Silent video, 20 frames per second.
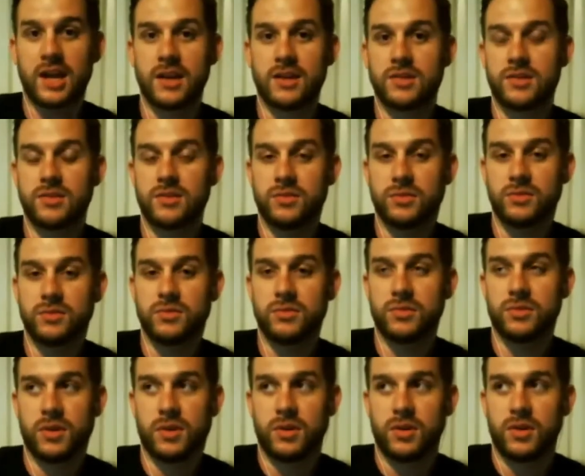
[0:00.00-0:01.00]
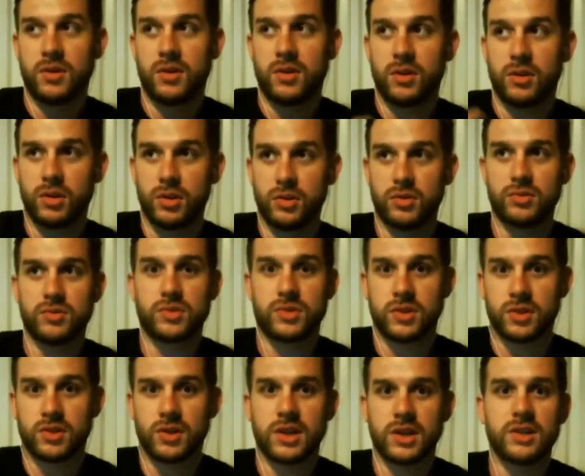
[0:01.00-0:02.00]
tend to
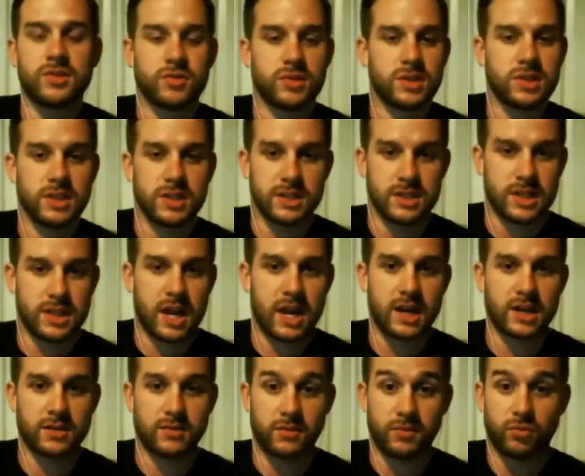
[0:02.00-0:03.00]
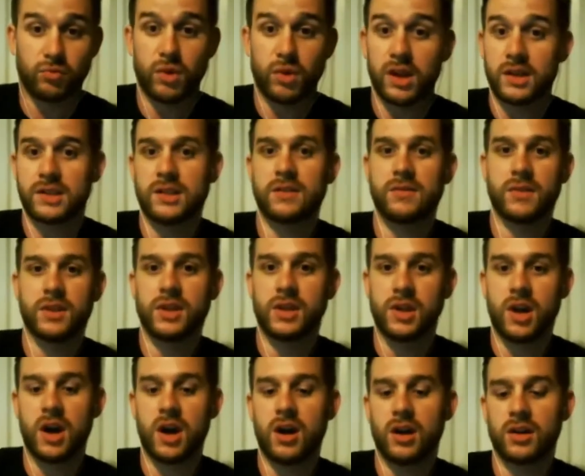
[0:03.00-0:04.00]
lose their interest in science relatively
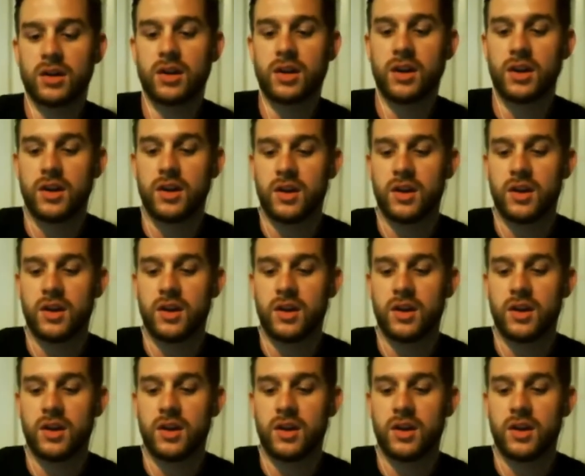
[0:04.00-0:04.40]
young.